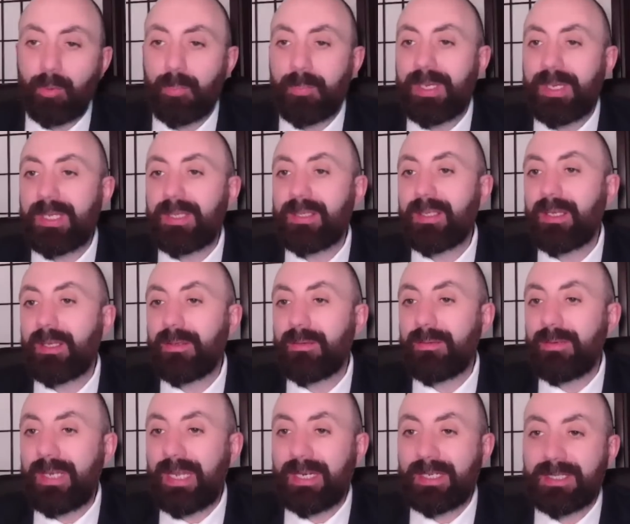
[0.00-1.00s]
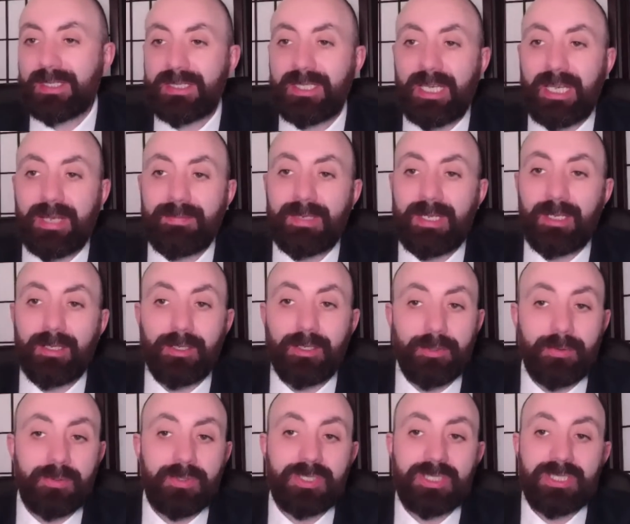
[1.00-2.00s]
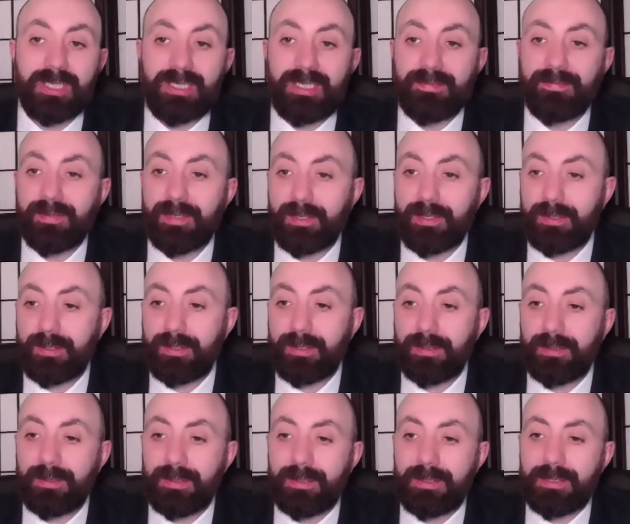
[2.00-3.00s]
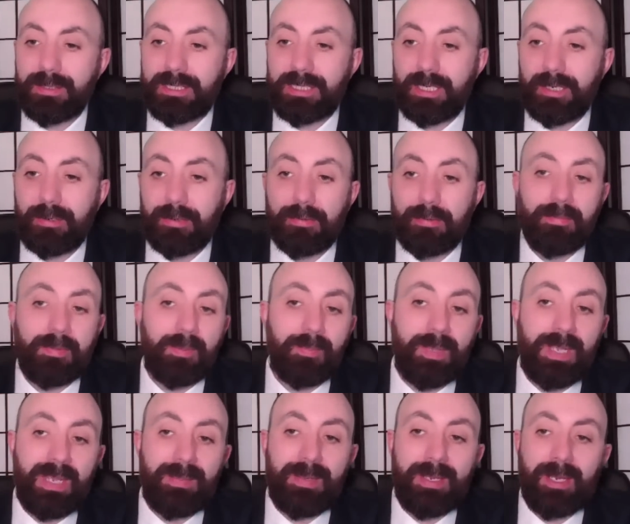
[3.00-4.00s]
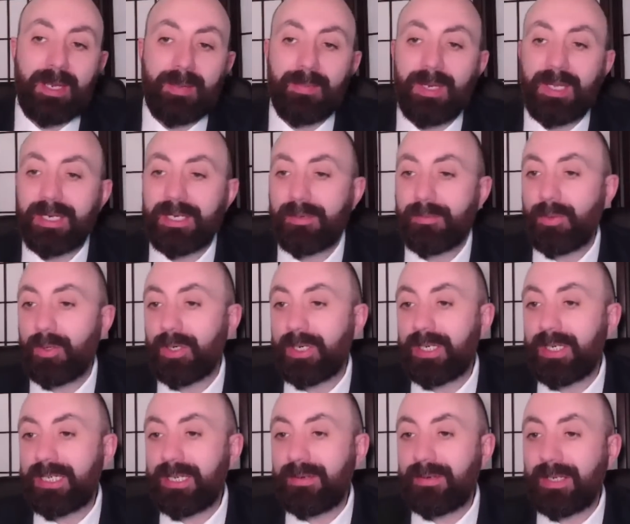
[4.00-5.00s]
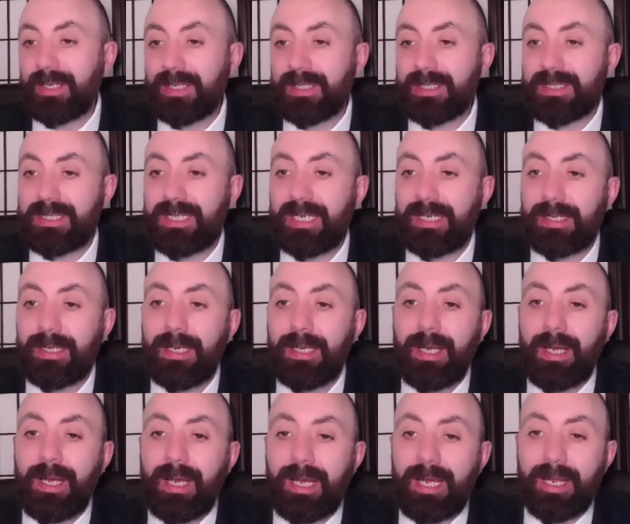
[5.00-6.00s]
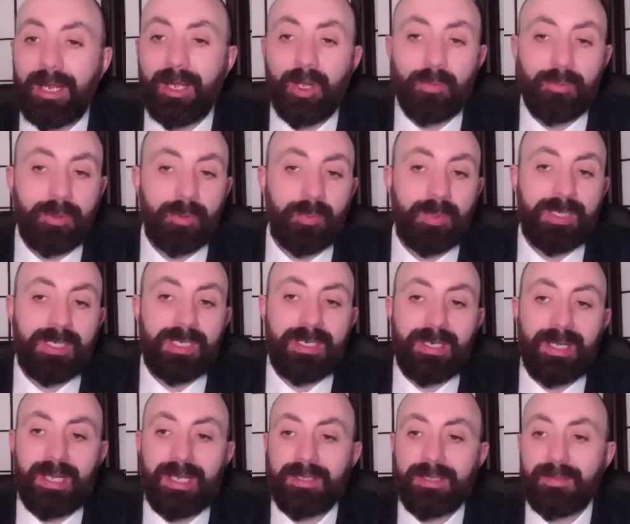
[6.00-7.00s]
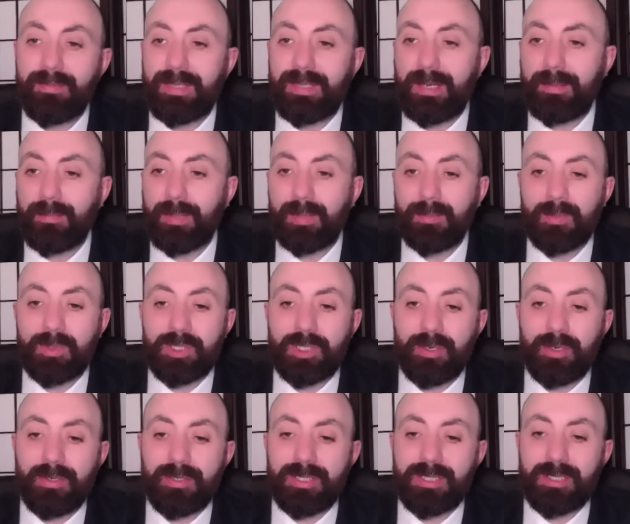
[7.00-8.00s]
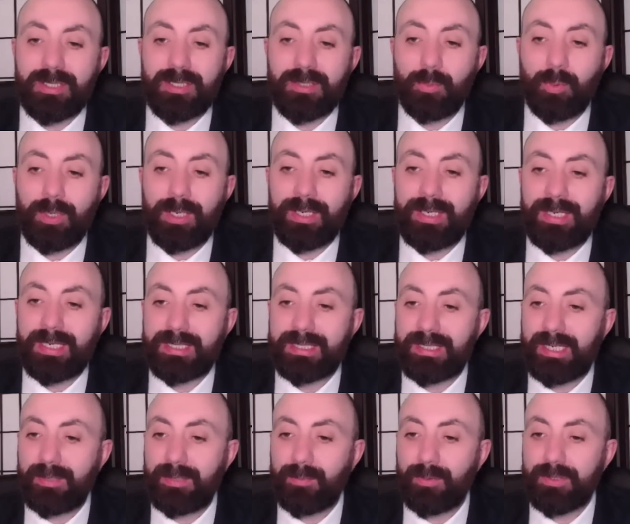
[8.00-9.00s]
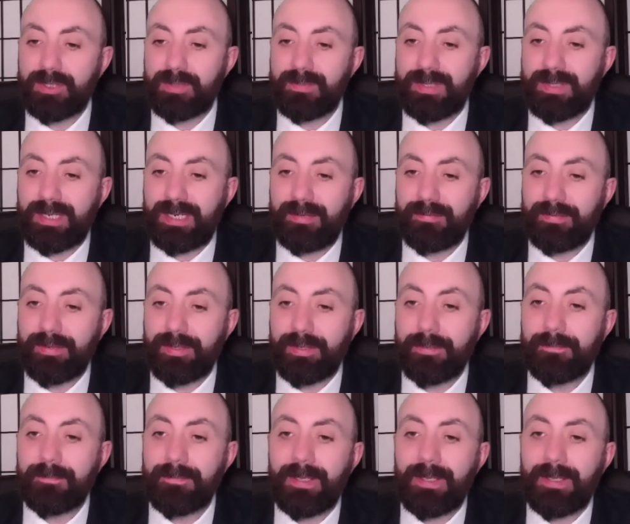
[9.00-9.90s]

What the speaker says: mean that next time they'll lose significantly. So we may be up like a rocket, down like a stick. I hope that we deny them that big majority that the ruling class clearly wants them to have, though.